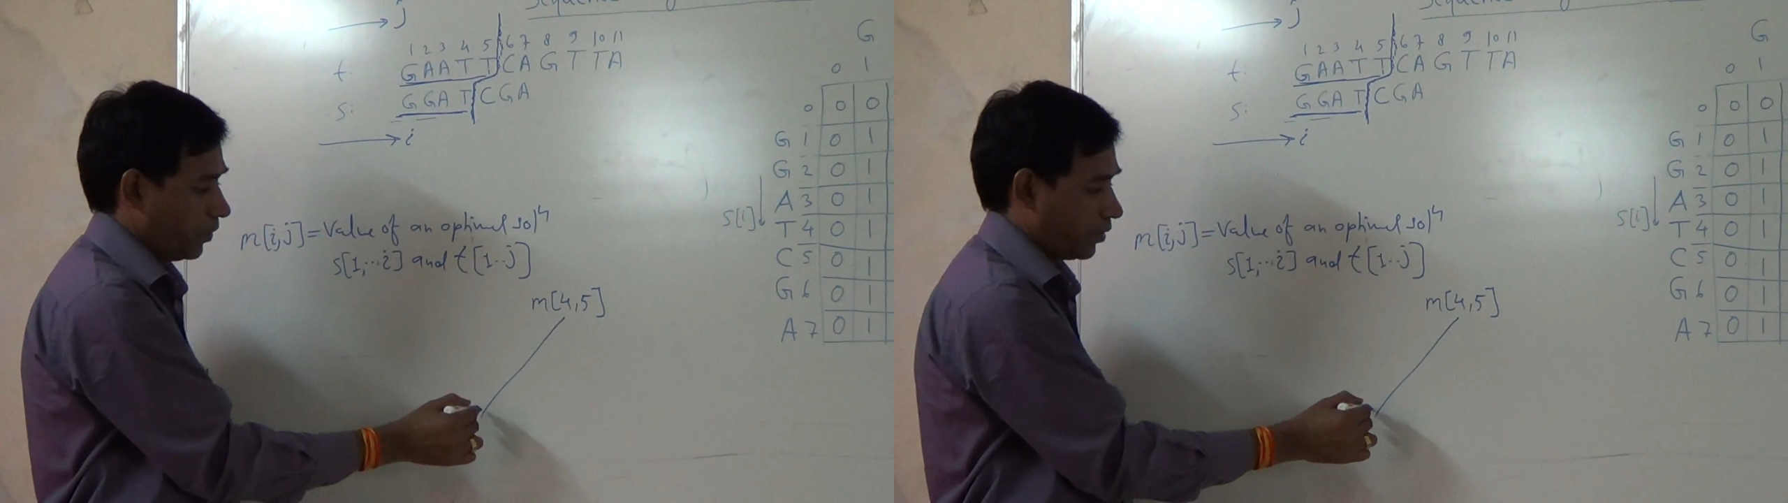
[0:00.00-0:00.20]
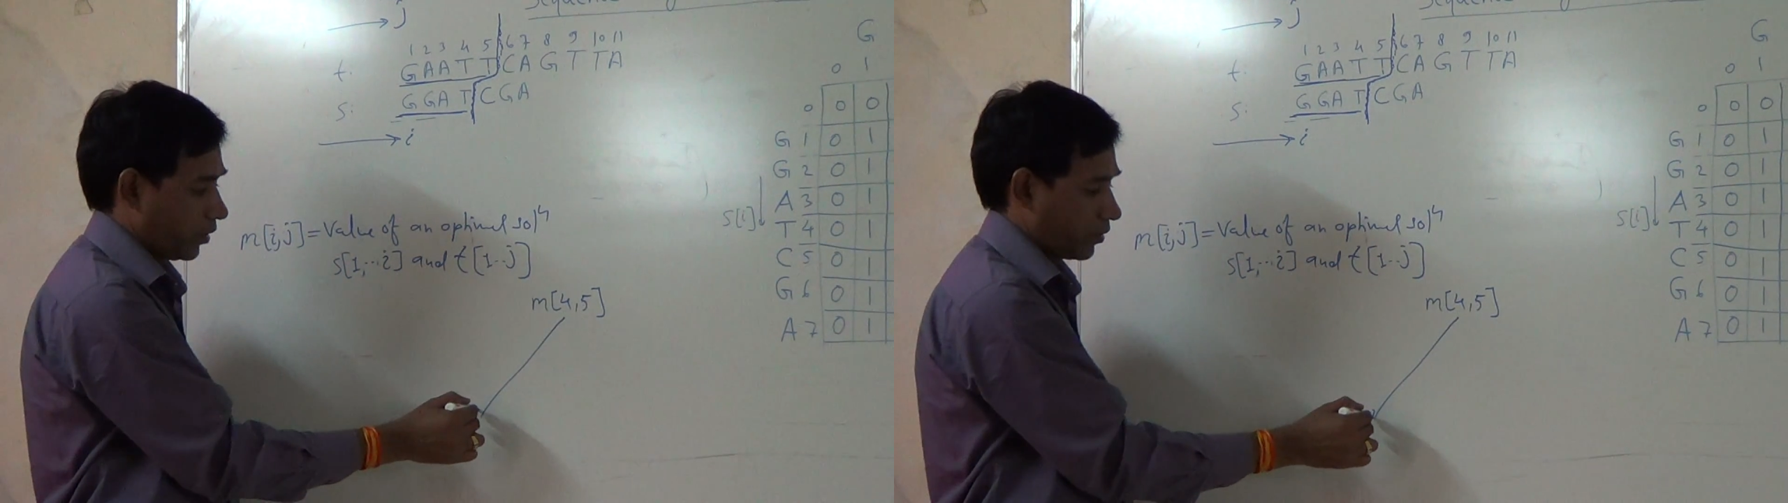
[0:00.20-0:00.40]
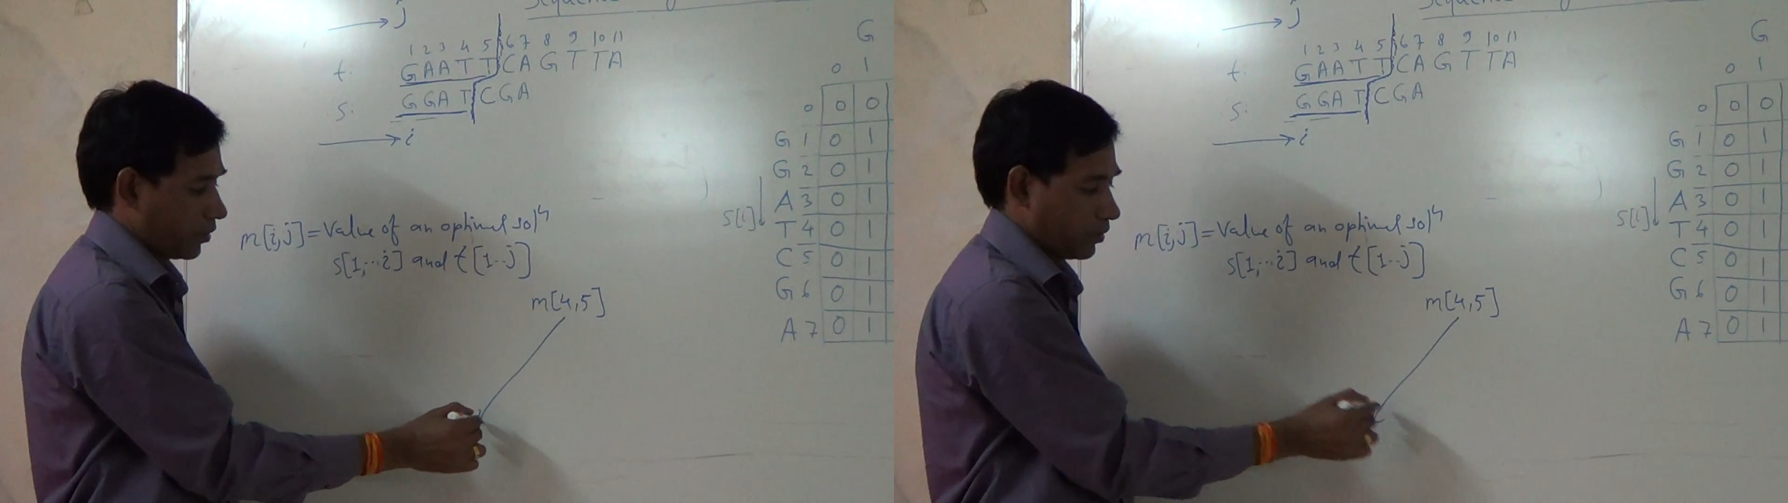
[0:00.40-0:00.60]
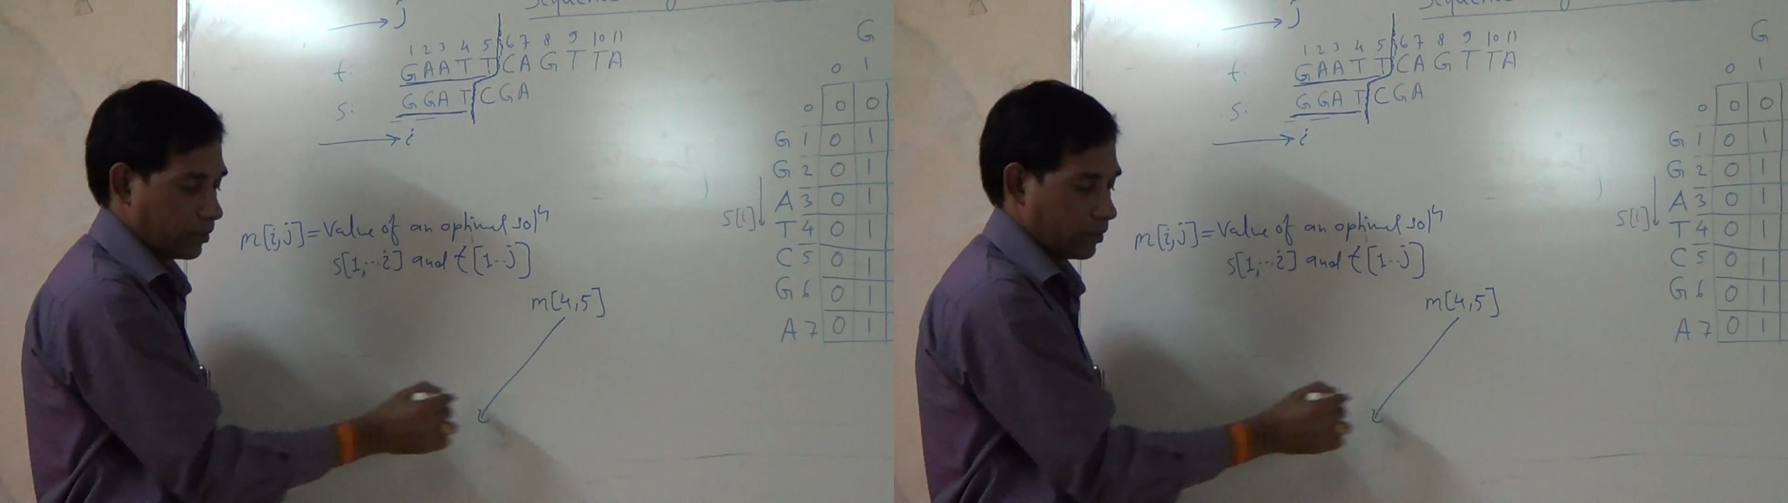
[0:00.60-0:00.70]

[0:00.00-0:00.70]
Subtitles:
matrix.